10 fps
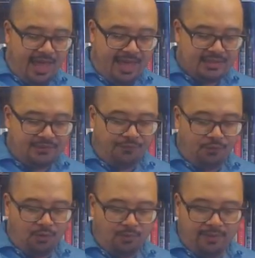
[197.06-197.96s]

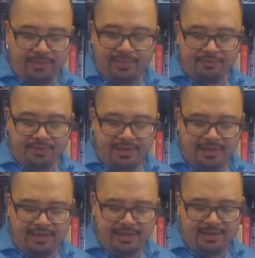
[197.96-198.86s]

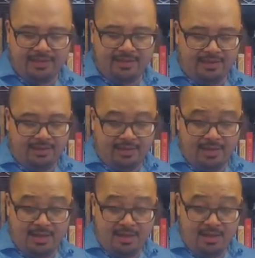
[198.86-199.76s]
S413 in
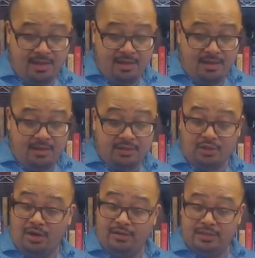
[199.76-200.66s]
the
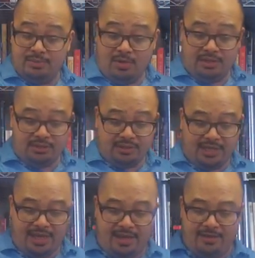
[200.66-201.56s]
small
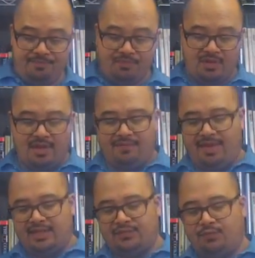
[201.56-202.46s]
saute. You
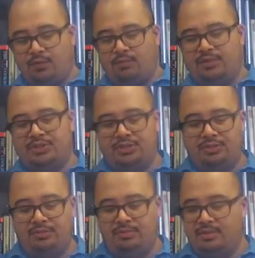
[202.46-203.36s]
have
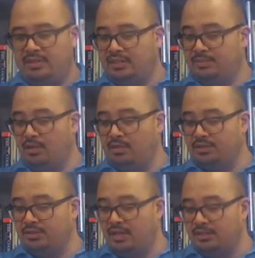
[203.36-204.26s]
S412 in the
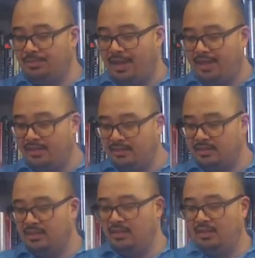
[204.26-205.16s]
smaller
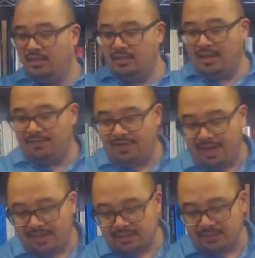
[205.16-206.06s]
saucepans. You have
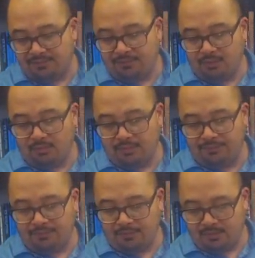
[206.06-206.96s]

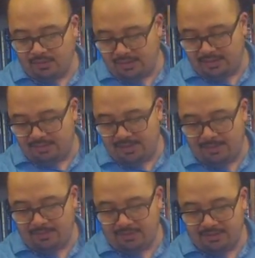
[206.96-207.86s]
S414 in the
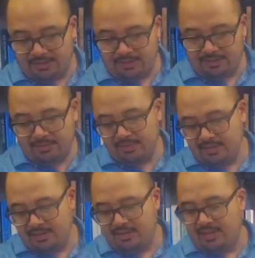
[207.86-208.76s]
baby rondeau,
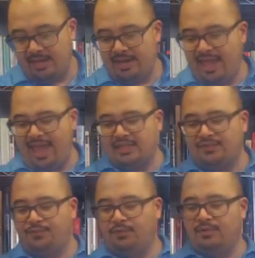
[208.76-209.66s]
and
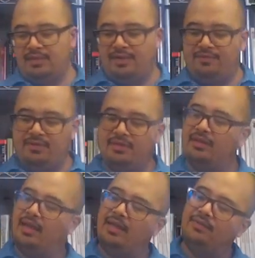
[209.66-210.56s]
S411 in
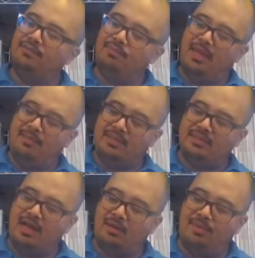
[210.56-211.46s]
the kind of baby
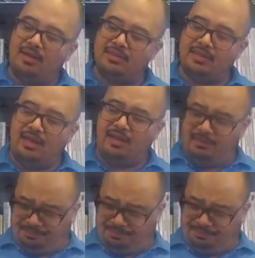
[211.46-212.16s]
stock pot style.